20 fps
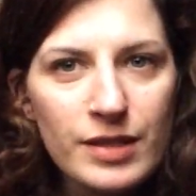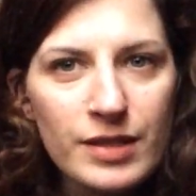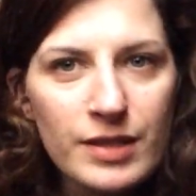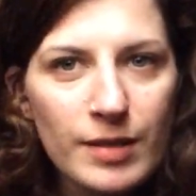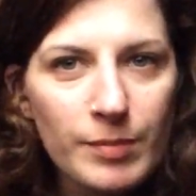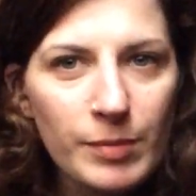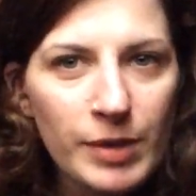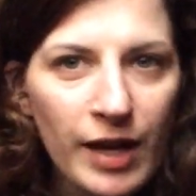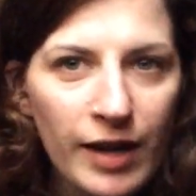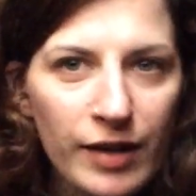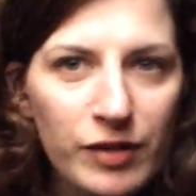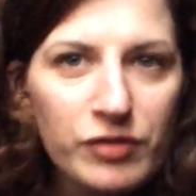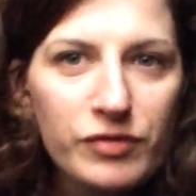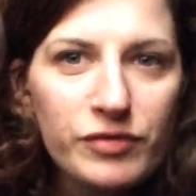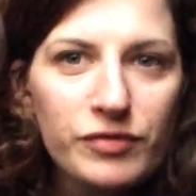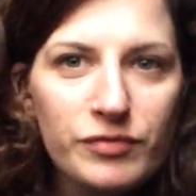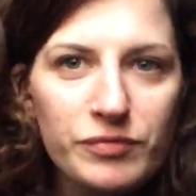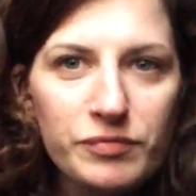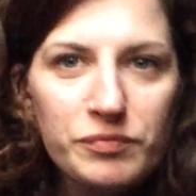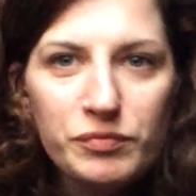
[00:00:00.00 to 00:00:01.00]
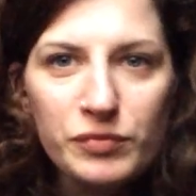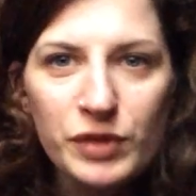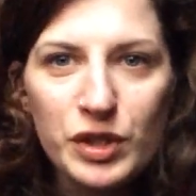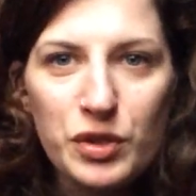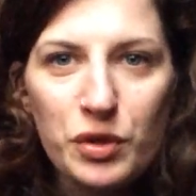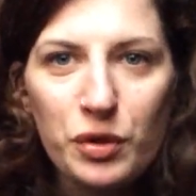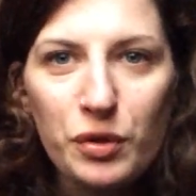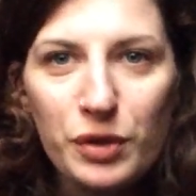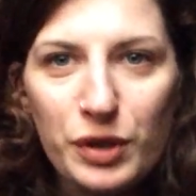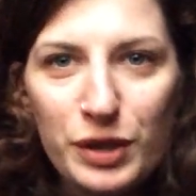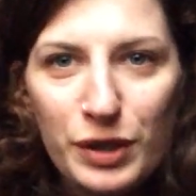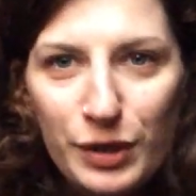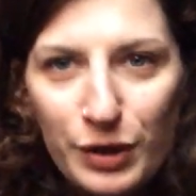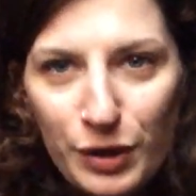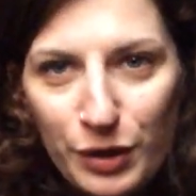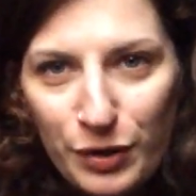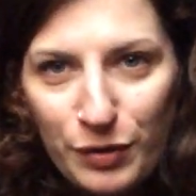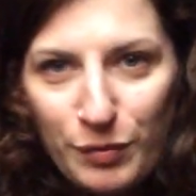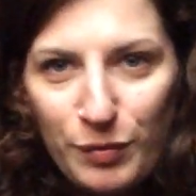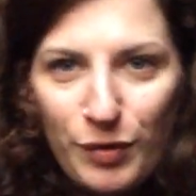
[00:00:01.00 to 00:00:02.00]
is some kind of disorder,